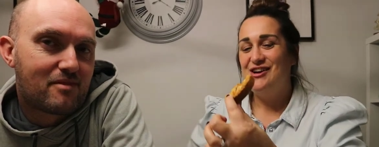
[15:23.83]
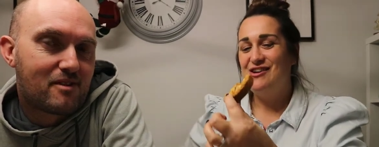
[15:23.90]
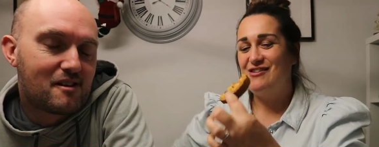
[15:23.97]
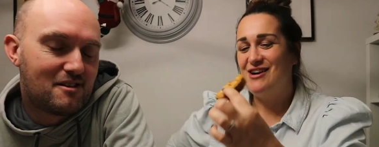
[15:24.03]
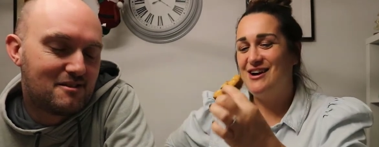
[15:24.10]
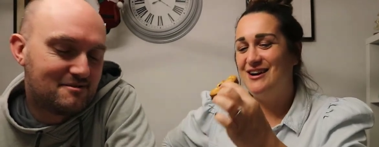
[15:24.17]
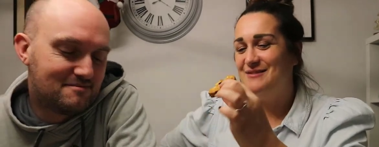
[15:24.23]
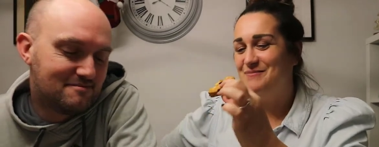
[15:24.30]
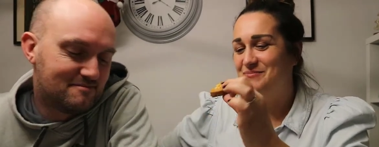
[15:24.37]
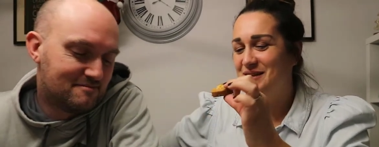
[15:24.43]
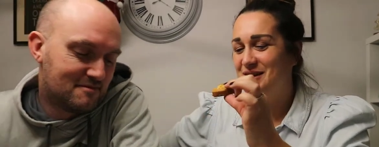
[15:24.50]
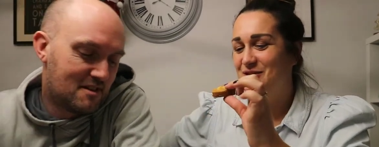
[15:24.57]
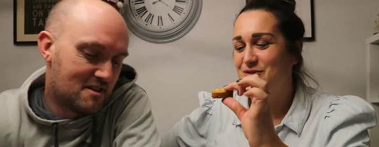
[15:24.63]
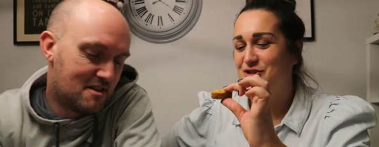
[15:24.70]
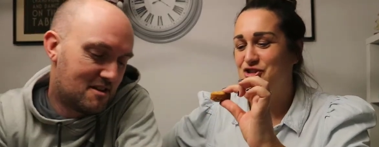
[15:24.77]
Speaker 1: All right, I'm
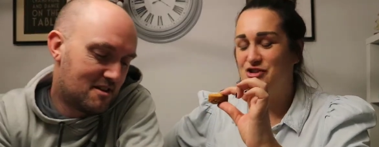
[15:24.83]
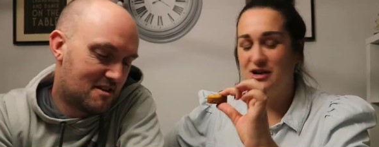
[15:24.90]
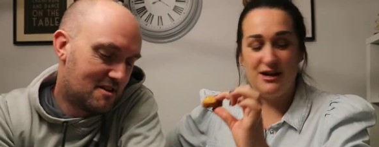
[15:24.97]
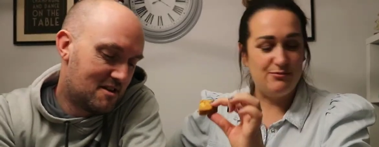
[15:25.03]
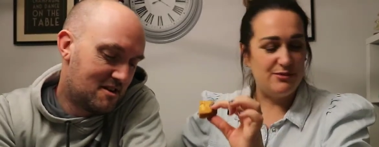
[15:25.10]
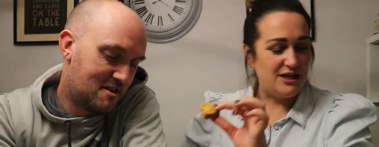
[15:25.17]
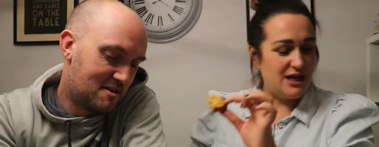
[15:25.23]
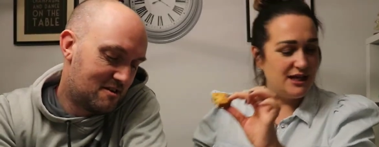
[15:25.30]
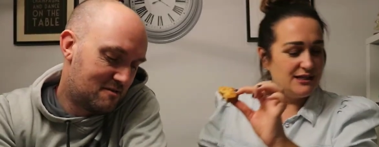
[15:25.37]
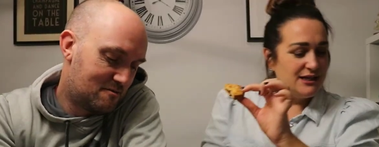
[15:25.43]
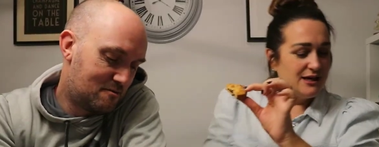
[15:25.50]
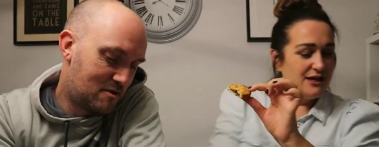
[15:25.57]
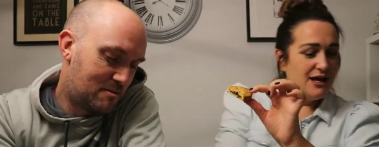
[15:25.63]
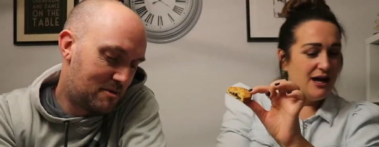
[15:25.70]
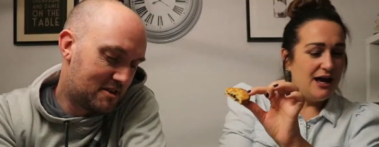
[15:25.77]
going straight in with these.
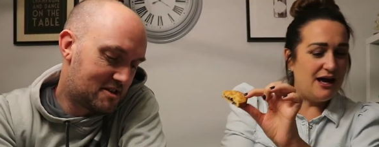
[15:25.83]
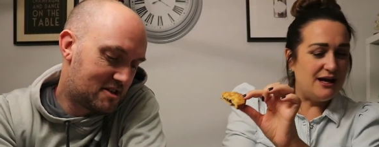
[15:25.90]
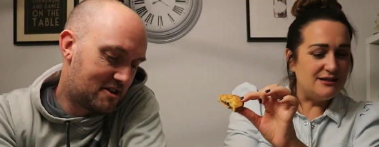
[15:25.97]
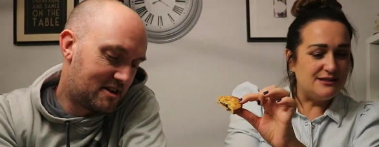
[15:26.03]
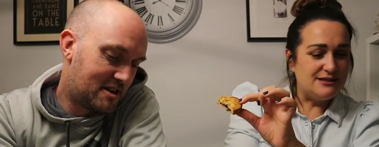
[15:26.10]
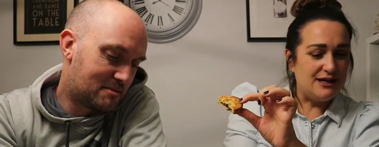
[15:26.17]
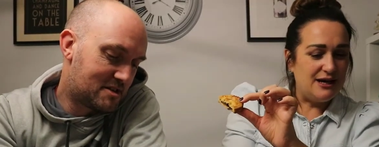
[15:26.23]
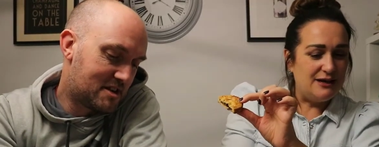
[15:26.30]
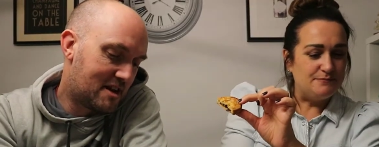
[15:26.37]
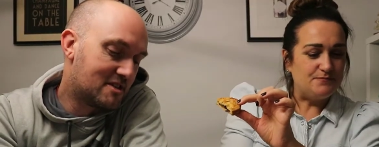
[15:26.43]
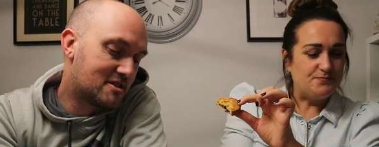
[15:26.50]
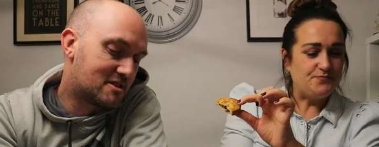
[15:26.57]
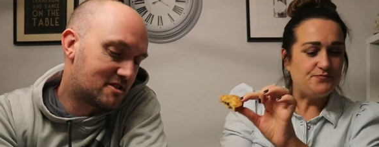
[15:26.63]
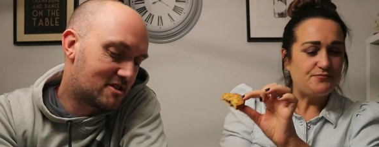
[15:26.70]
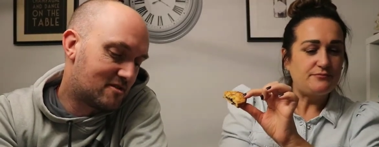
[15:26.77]
We'll put a sign and, up um,
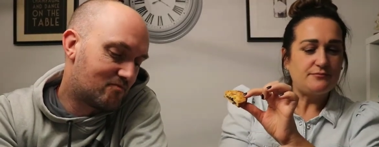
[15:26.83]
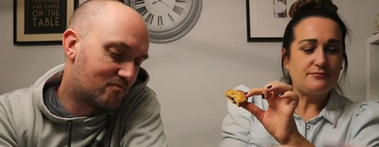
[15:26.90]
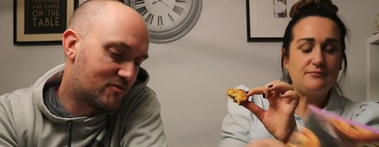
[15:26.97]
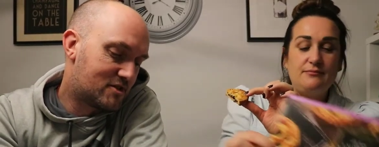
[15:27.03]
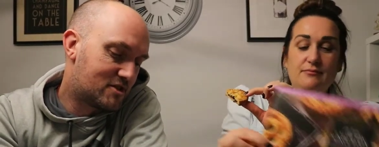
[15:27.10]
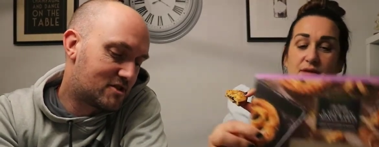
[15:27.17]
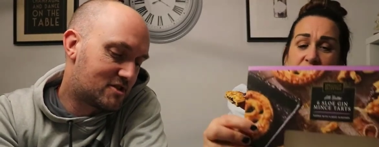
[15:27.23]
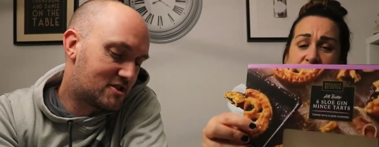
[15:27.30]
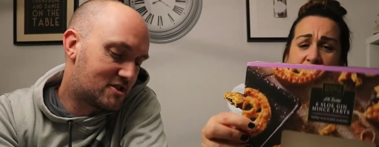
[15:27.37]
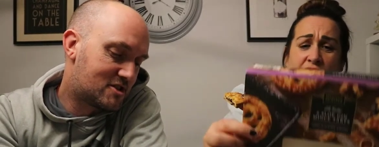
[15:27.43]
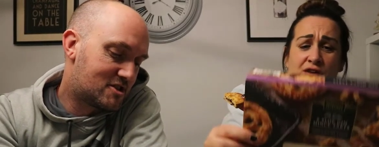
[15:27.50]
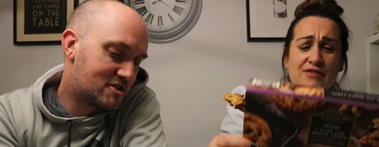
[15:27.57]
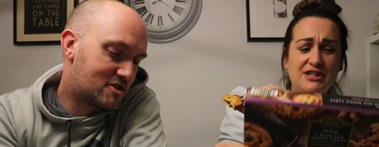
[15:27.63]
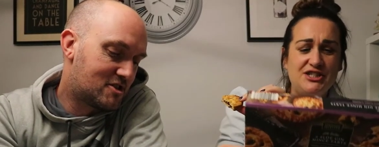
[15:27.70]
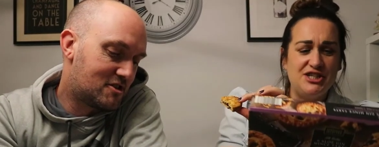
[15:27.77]
They are
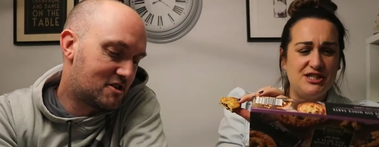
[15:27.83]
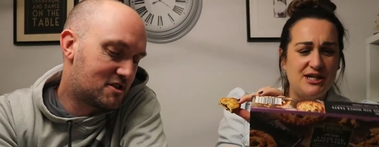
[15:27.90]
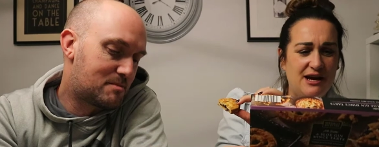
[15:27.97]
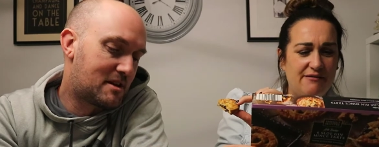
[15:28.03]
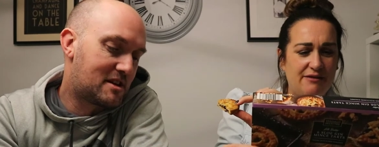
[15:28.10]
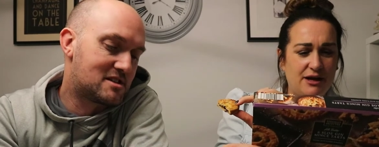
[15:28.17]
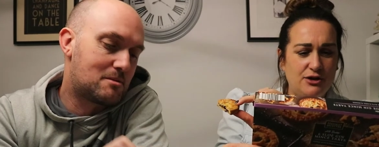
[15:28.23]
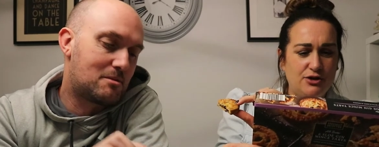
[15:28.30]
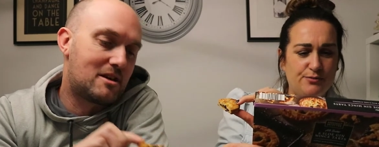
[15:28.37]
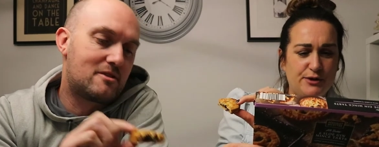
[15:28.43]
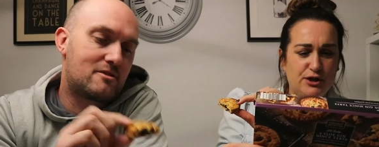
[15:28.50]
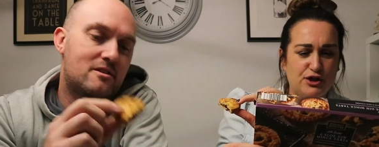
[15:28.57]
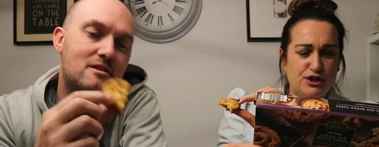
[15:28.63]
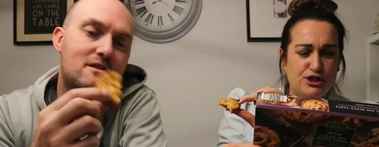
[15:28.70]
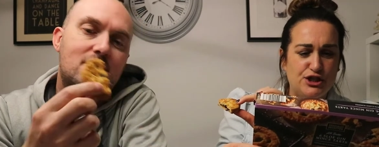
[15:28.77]
vegetarian, you'll be
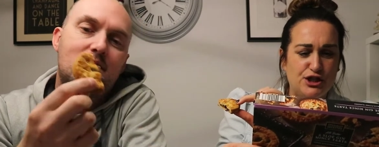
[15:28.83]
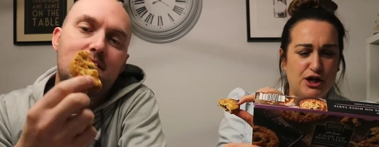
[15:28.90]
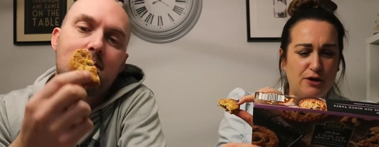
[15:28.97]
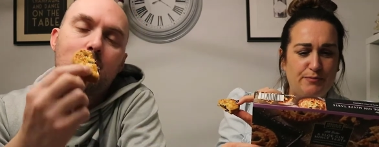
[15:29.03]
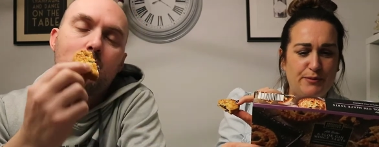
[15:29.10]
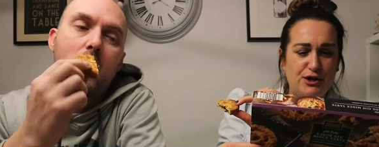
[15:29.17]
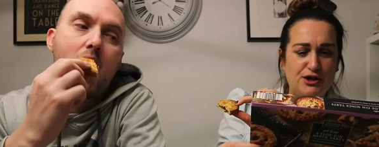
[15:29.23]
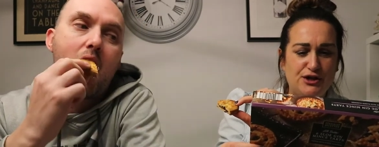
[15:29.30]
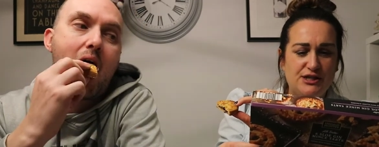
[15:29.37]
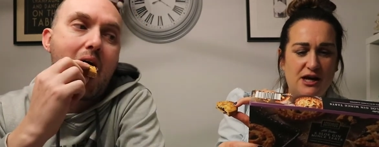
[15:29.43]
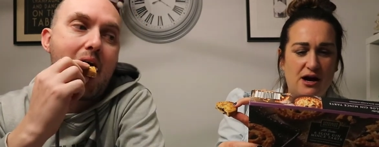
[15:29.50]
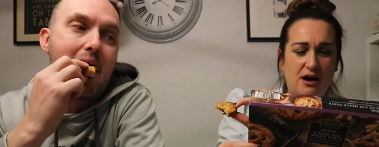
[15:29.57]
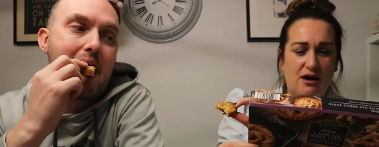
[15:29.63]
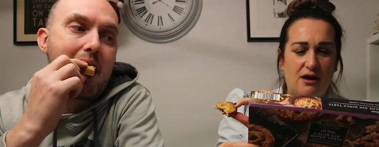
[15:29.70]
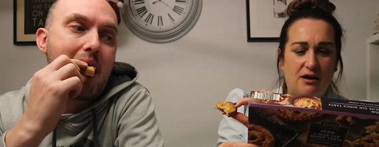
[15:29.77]
good to know. Per
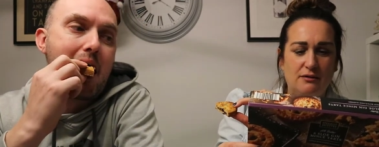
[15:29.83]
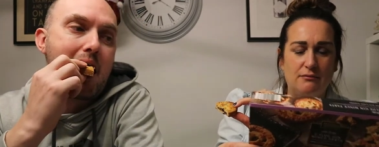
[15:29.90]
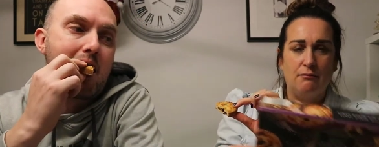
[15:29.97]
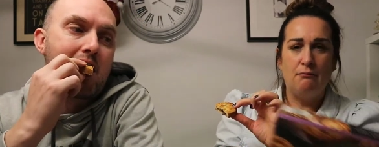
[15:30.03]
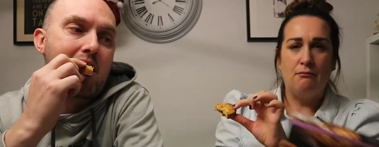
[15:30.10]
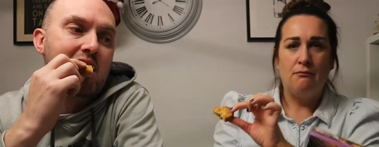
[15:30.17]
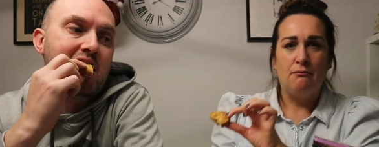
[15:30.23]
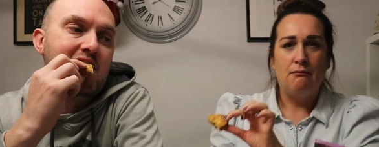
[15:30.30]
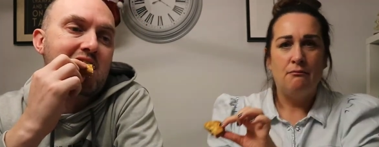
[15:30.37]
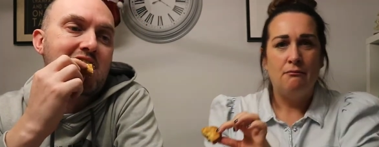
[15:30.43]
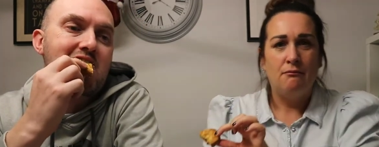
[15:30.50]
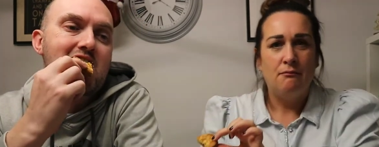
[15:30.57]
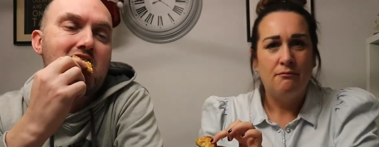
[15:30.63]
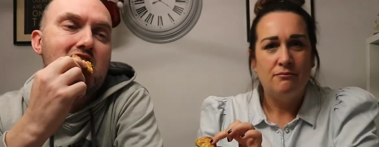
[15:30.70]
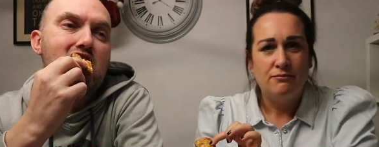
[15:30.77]
tart,
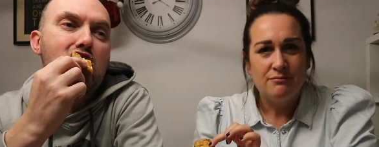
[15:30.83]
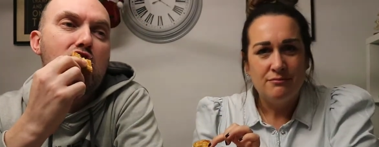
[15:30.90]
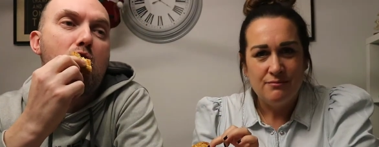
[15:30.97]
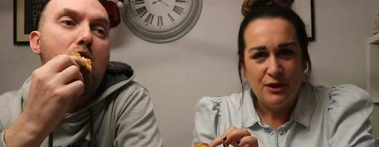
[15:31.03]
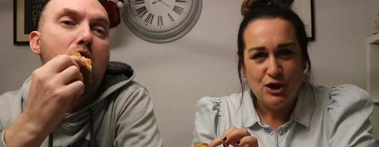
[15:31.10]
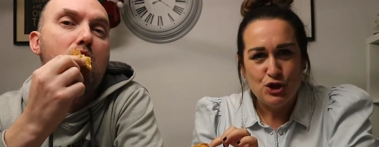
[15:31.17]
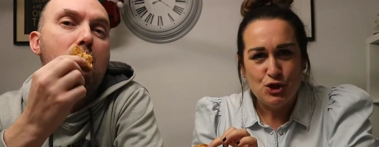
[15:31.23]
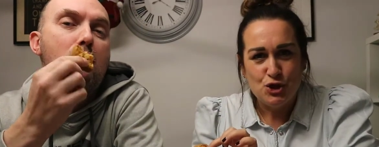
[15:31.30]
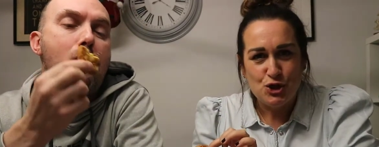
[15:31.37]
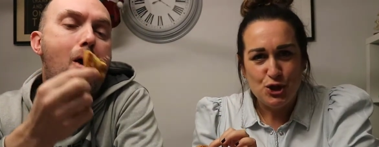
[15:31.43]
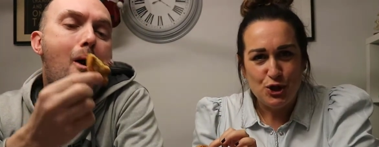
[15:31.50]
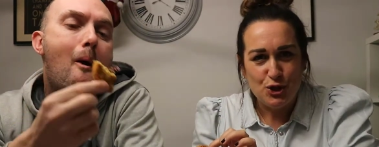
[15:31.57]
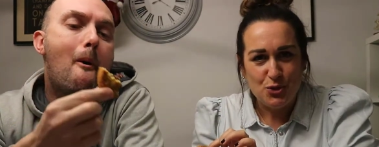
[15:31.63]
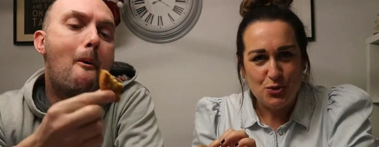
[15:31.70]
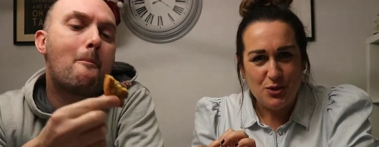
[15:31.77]

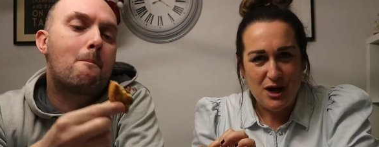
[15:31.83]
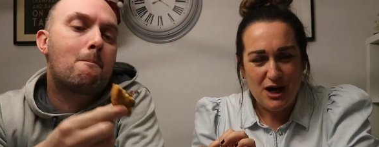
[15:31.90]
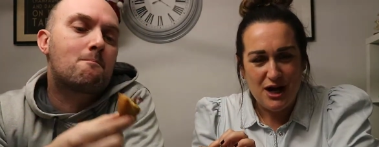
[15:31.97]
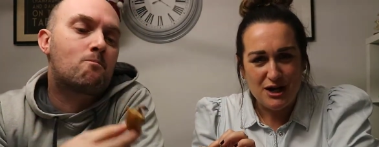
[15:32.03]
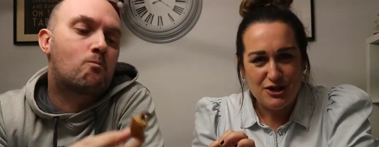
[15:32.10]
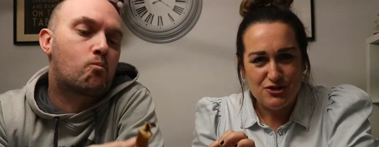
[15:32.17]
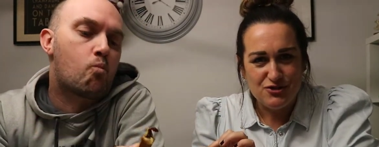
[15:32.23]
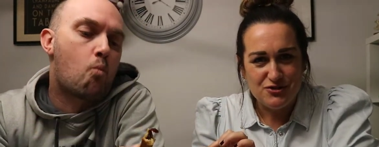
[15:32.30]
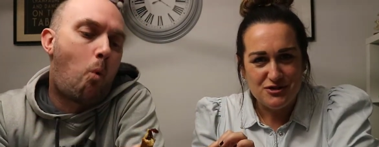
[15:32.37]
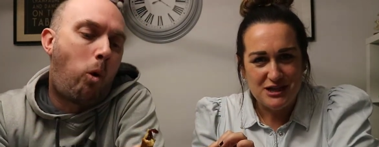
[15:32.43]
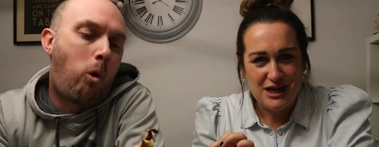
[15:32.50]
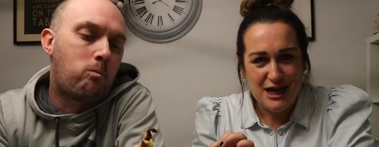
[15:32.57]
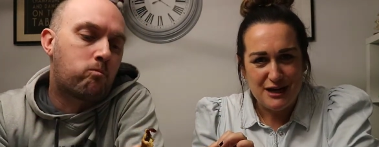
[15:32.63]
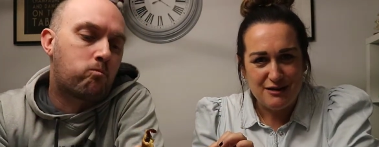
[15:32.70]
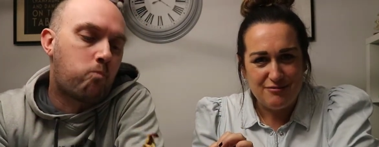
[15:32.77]
200
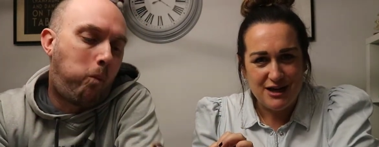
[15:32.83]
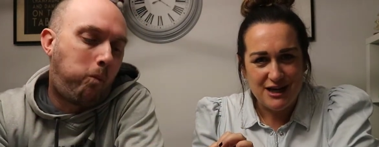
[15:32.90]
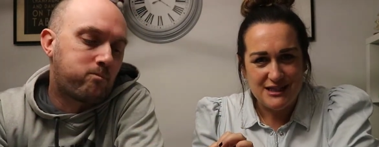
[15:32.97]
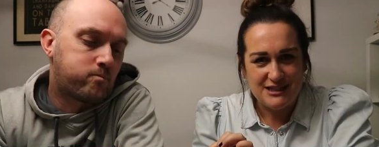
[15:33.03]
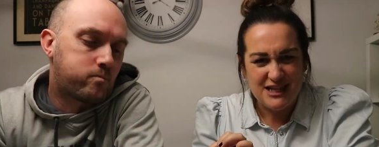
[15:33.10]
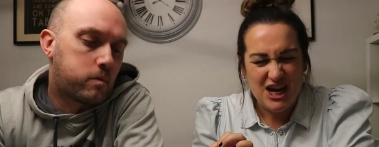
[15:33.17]
calories,